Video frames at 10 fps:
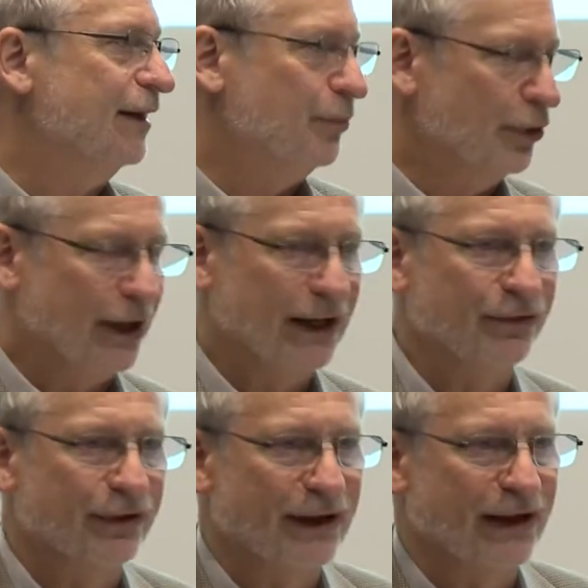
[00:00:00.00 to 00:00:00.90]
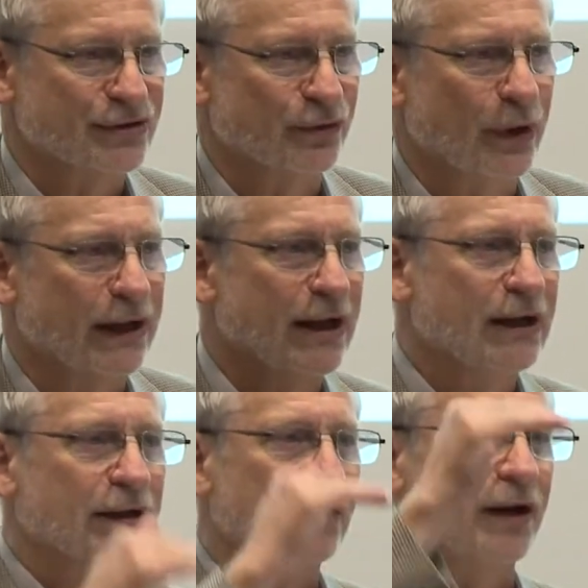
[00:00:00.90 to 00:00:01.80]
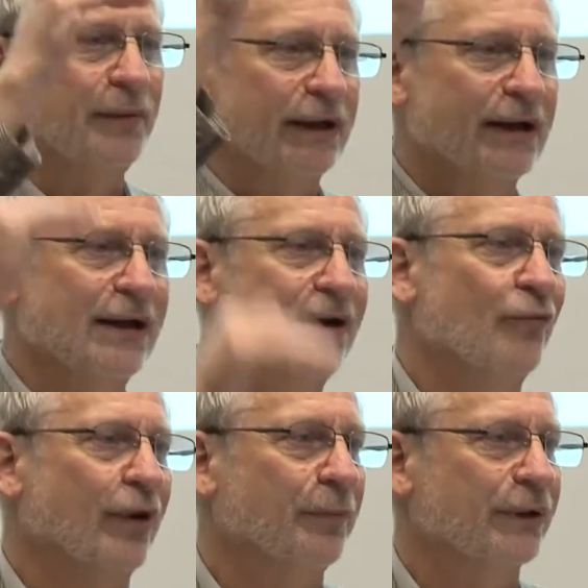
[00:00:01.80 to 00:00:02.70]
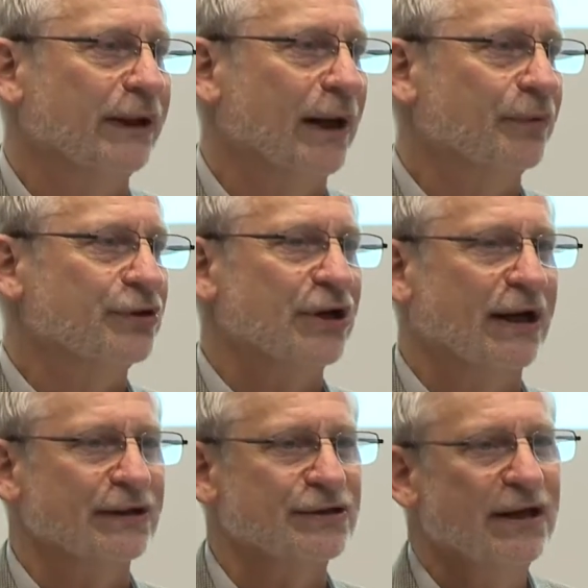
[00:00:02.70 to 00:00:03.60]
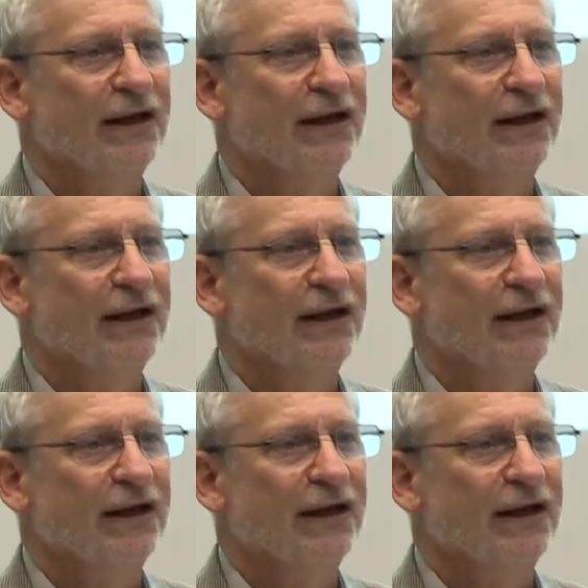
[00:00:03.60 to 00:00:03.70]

per 100,000. We're climbing rapidly up the charts.